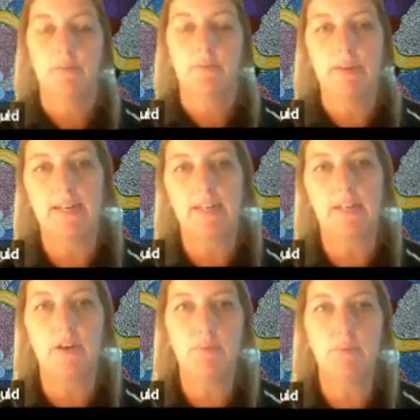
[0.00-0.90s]
We had a
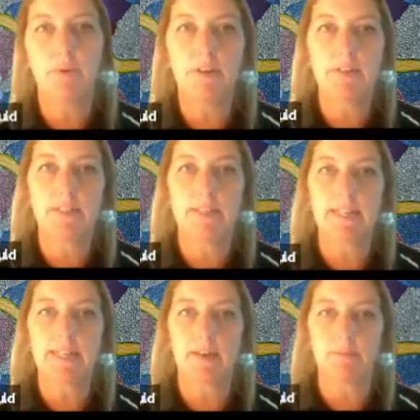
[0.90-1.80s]
GoPro
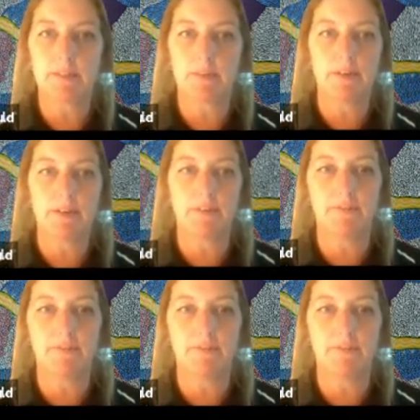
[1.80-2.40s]
set up so we could